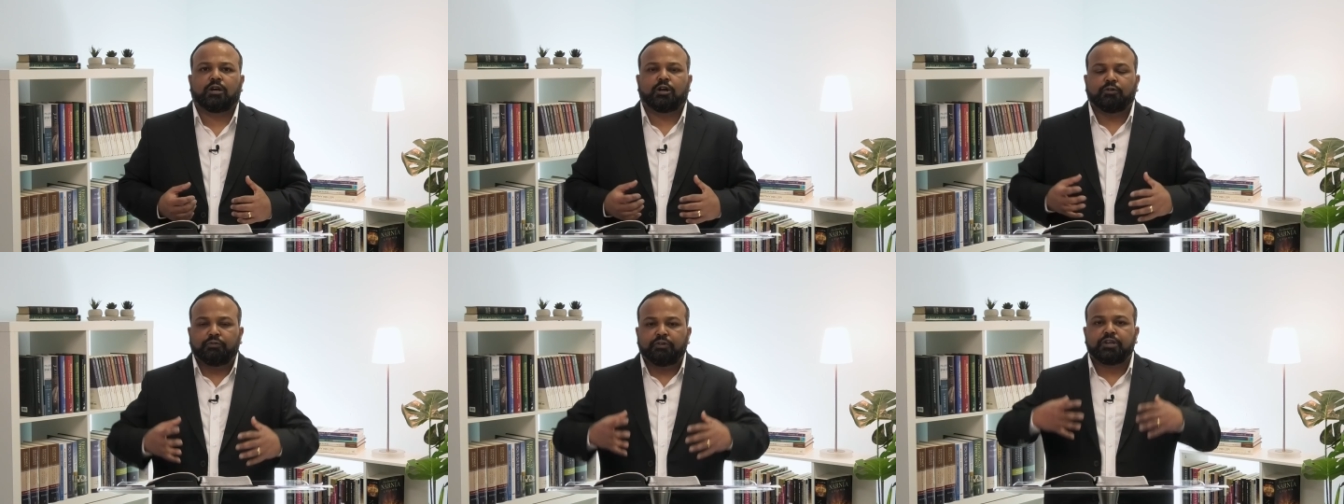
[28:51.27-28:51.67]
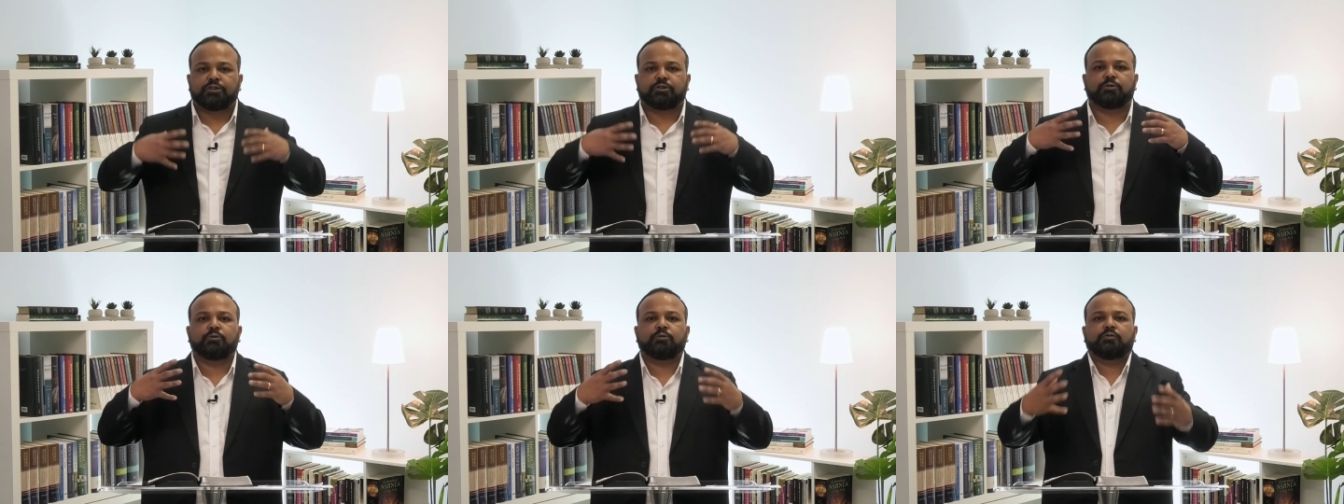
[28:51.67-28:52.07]
we
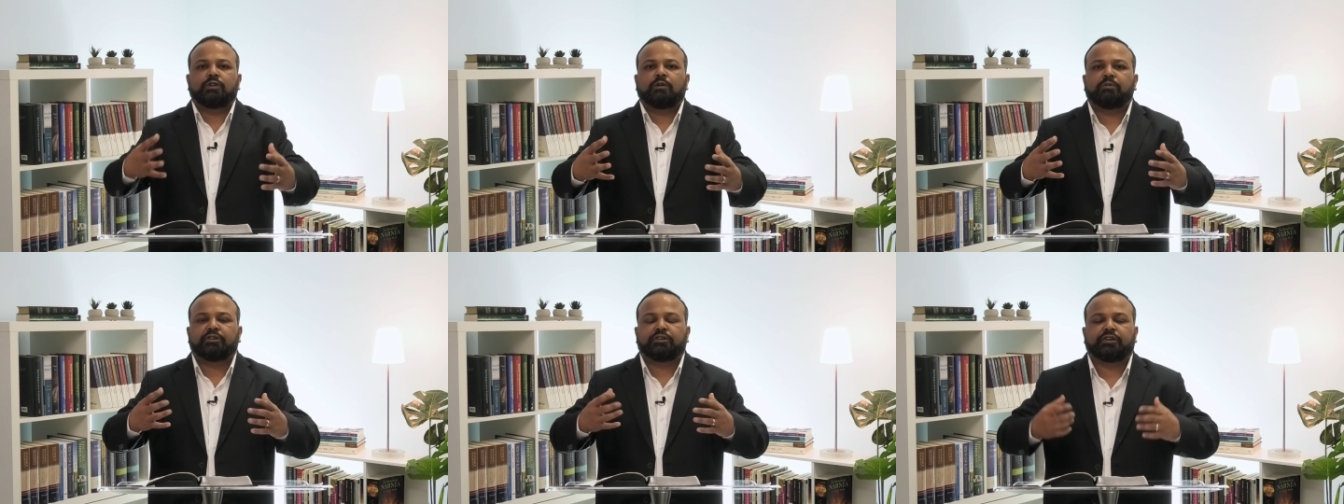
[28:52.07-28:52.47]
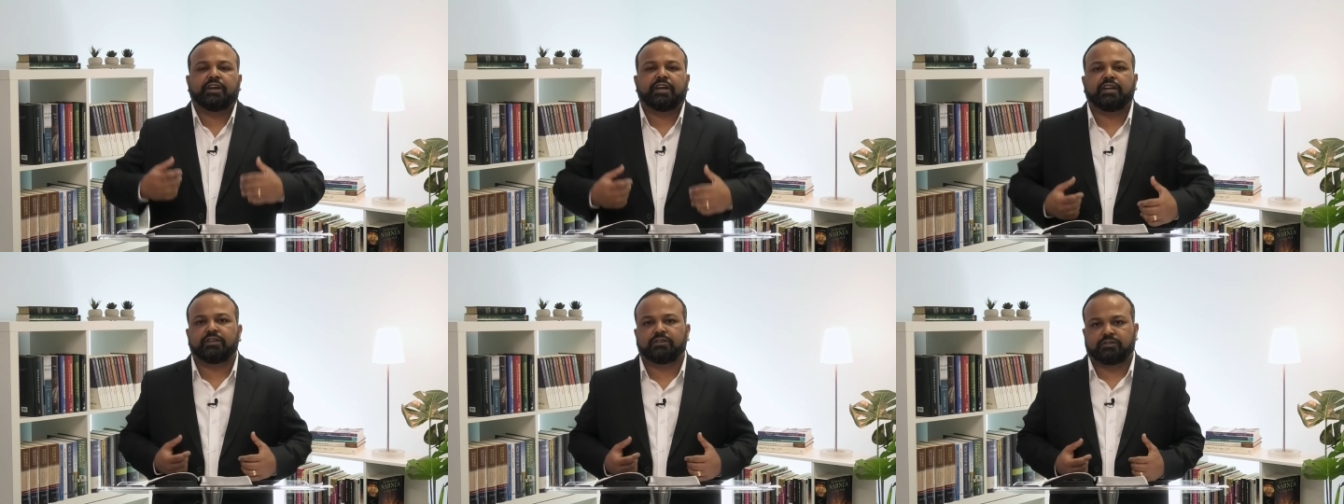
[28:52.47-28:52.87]
too will be
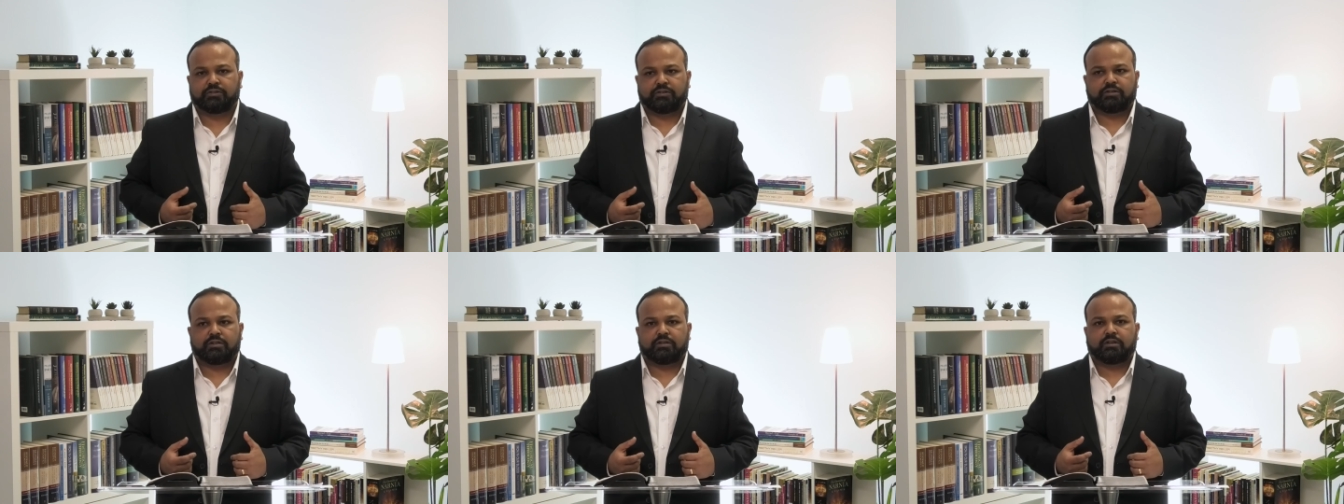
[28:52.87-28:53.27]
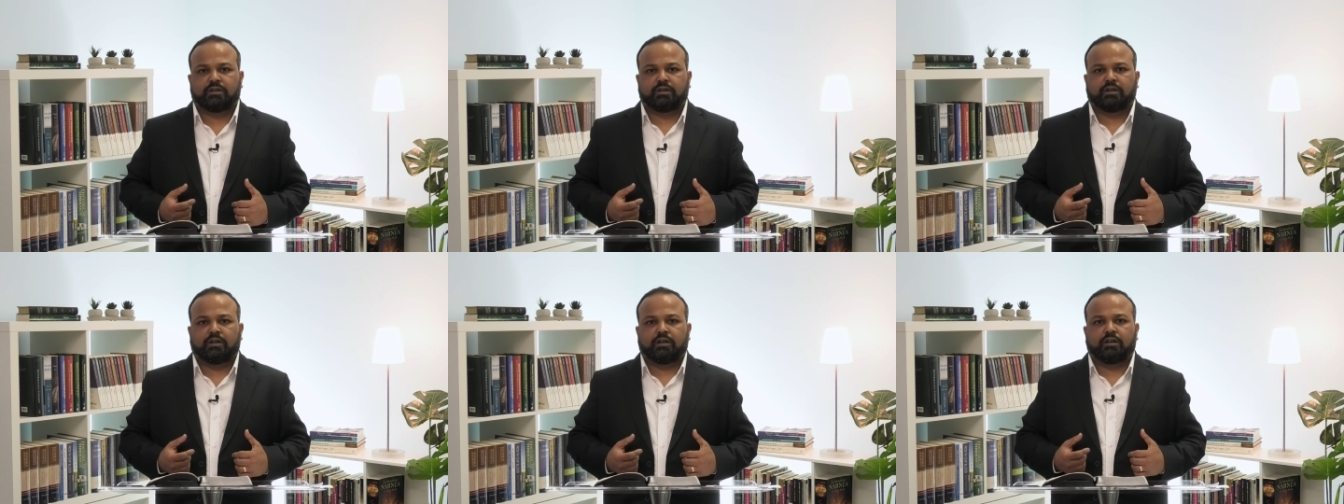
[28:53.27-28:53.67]
raised
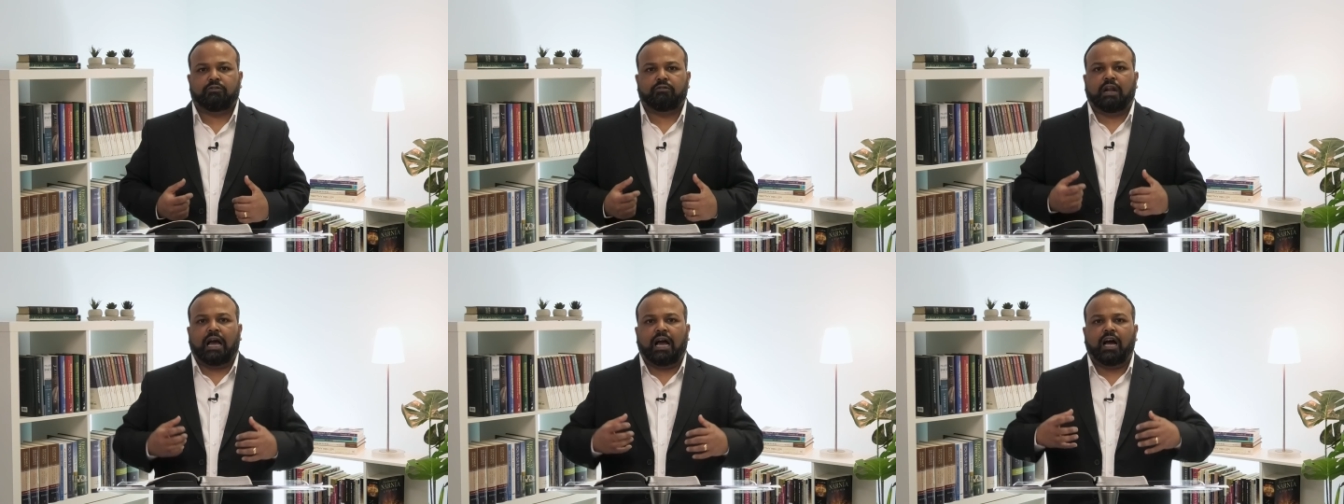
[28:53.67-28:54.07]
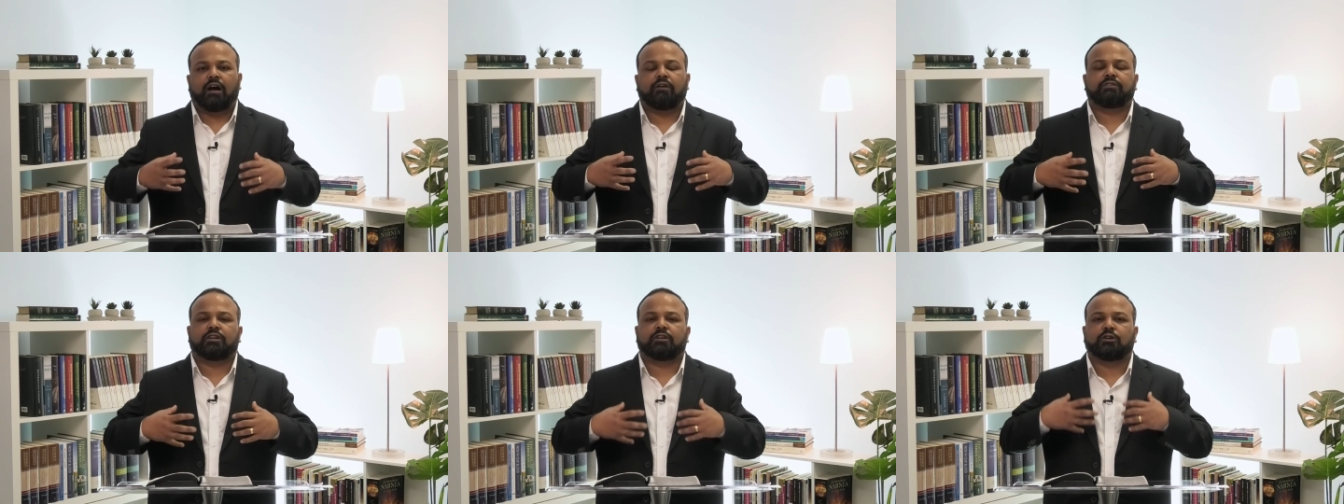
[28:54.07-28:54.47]
and will
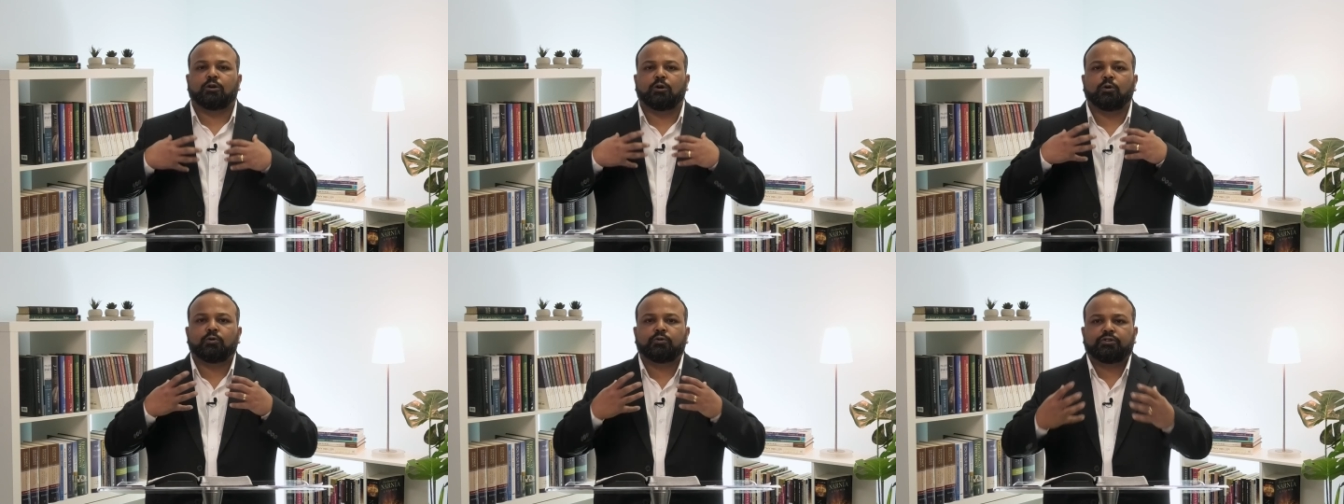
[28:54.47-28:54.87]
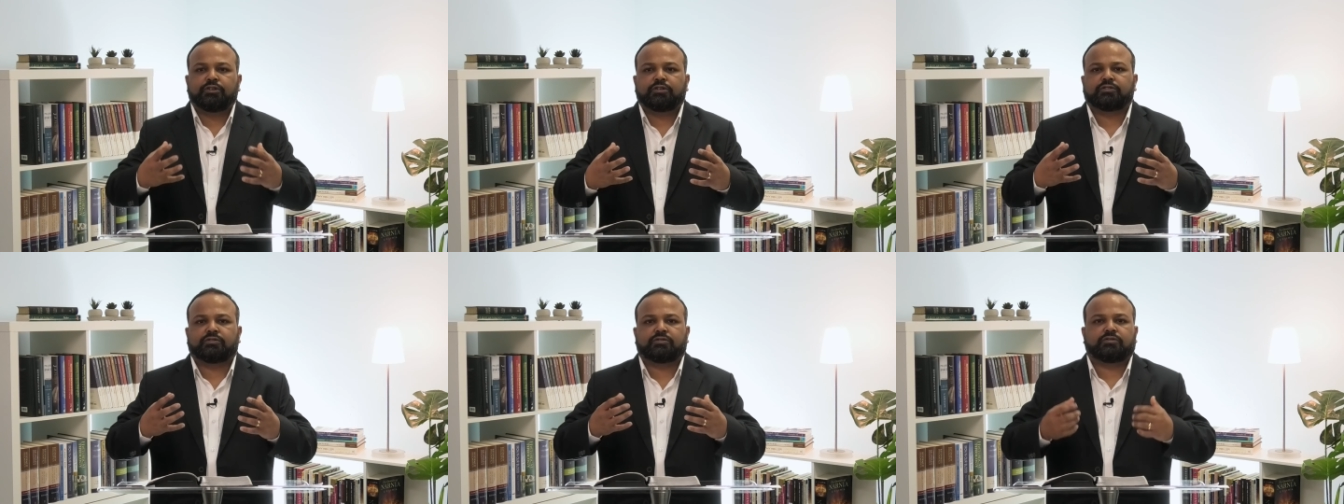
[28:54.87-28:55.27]
have that
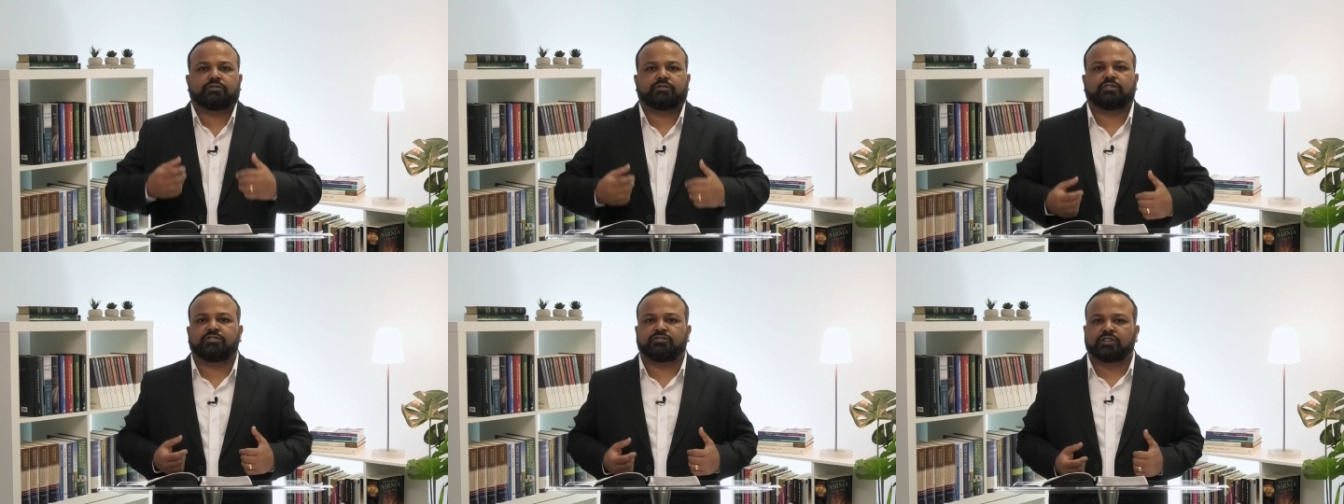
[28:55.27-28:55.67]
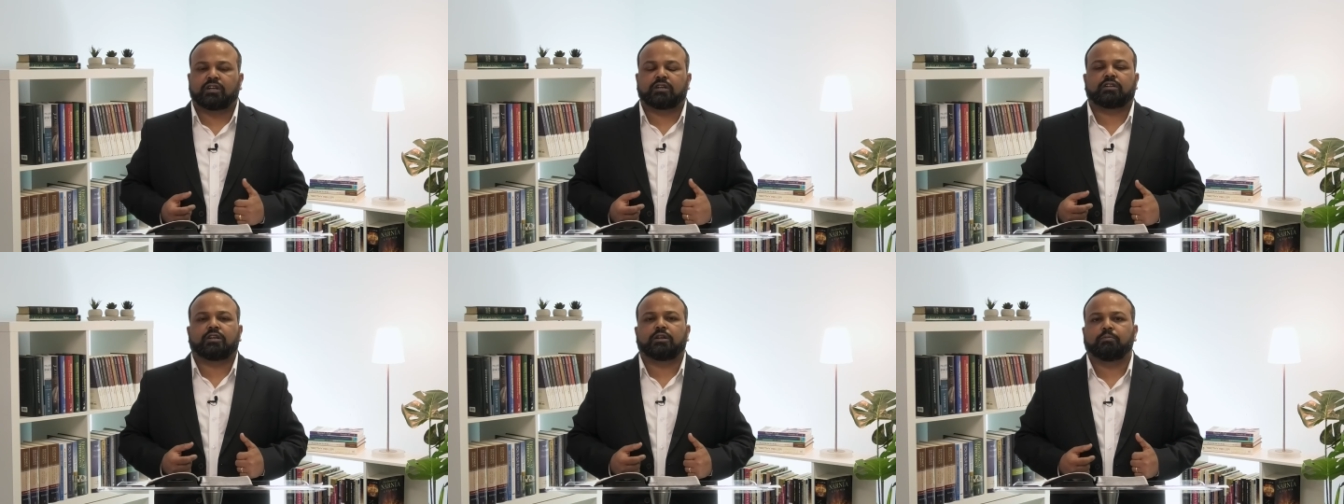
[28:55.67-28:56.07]
glorious
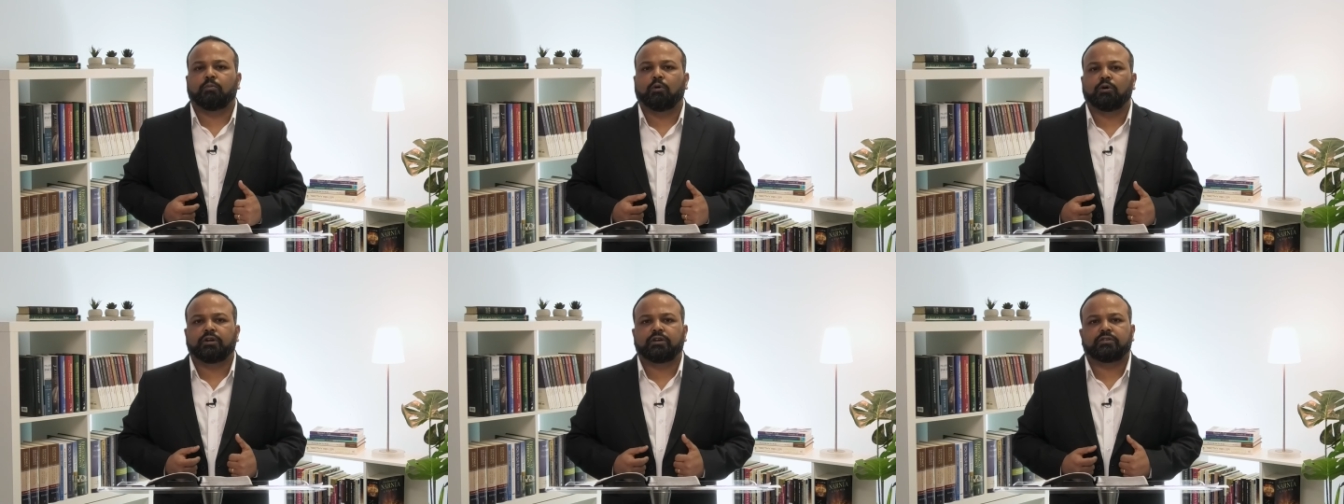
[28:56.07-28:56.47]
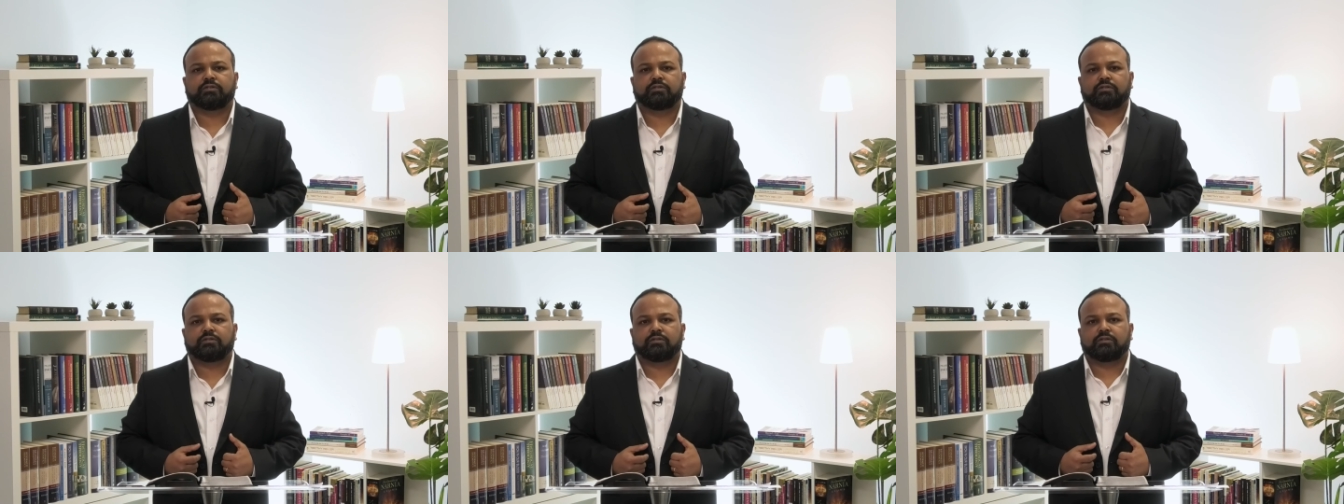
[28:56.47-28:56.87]
resurrected
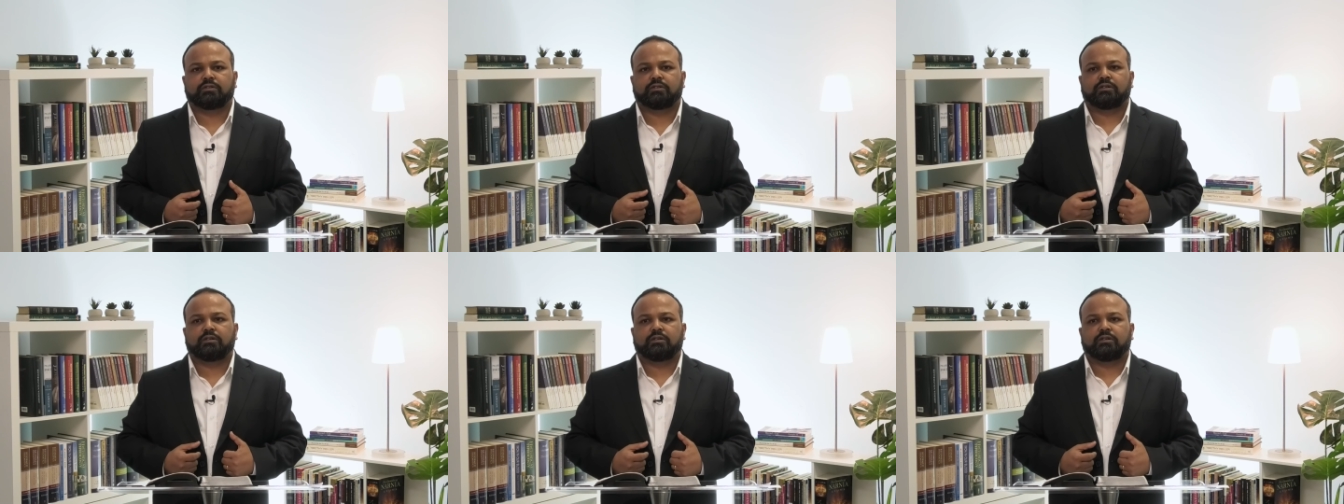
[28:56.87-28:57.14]
bodies.